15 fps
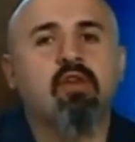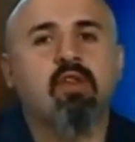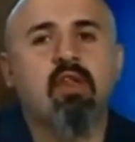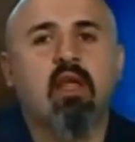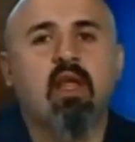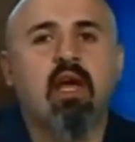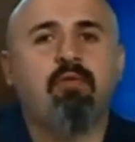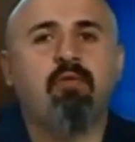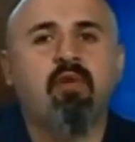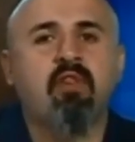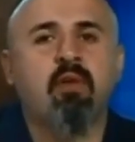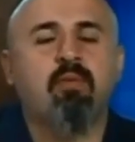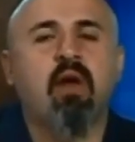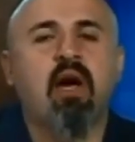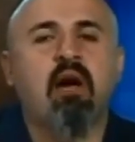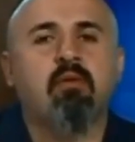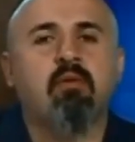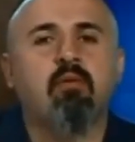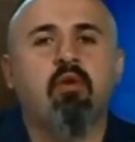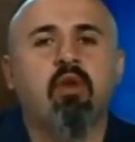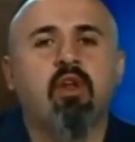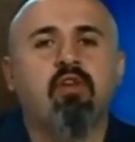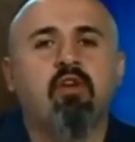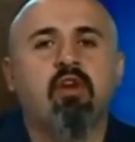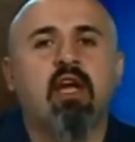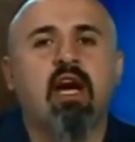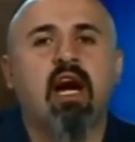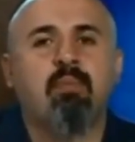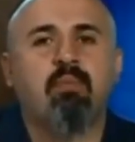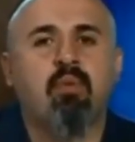You're still left with the problem, who does your
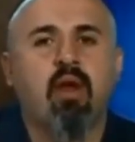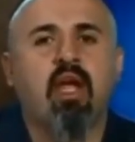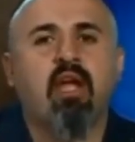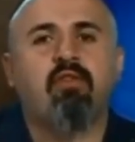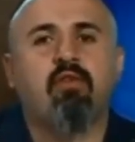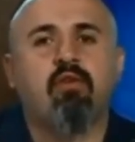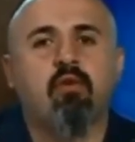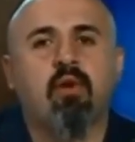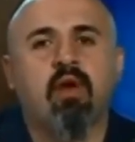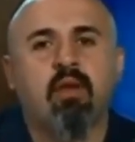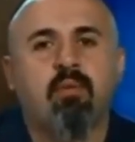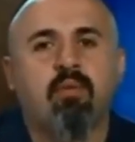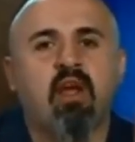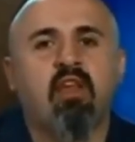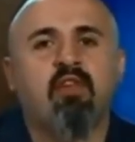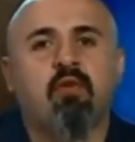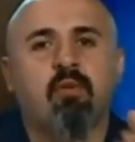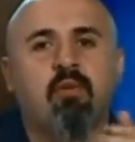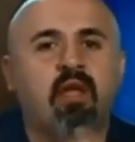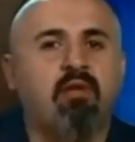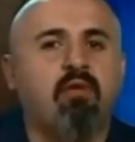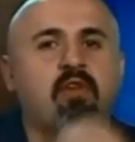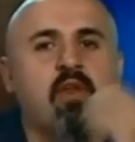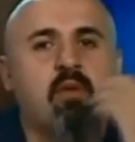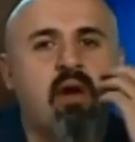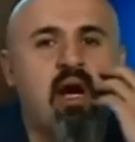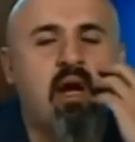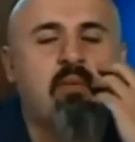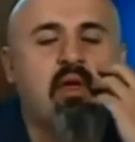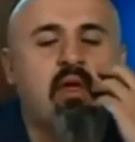God pray to when he prays for believers and
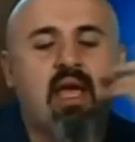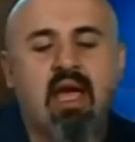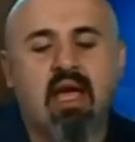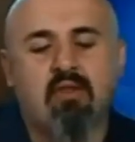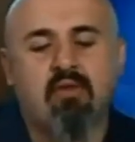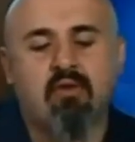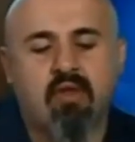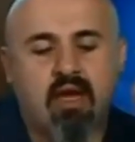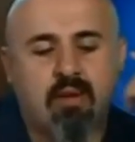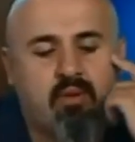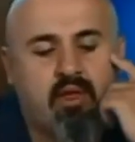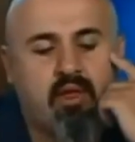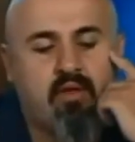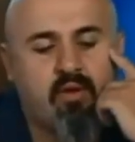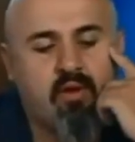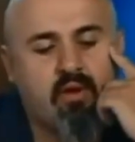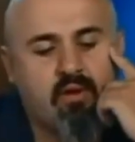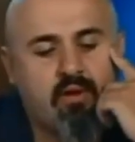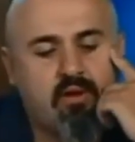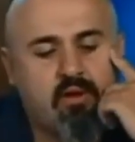Muhammad? Answer that, please.